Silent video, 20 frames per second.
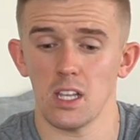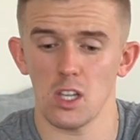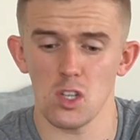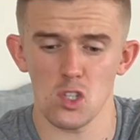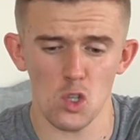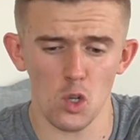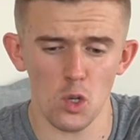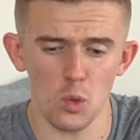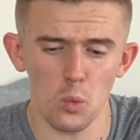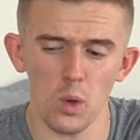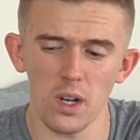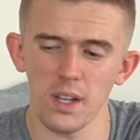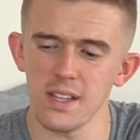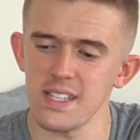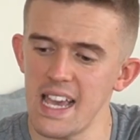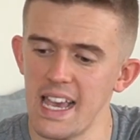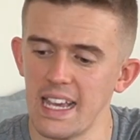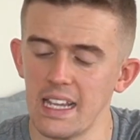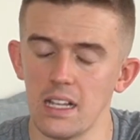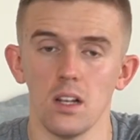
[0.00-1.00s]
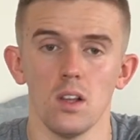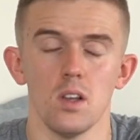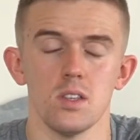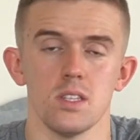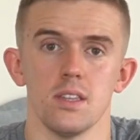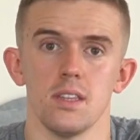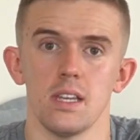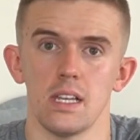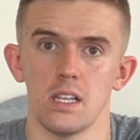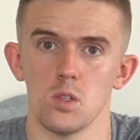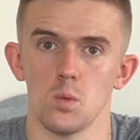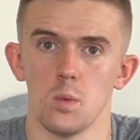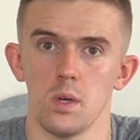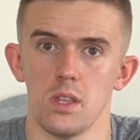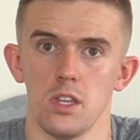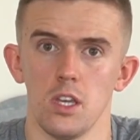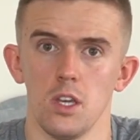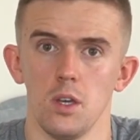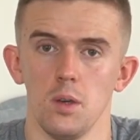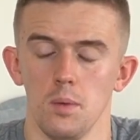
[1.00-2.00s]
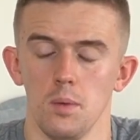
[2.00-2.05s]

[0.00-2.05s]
because you're going to want to take lots of things with you.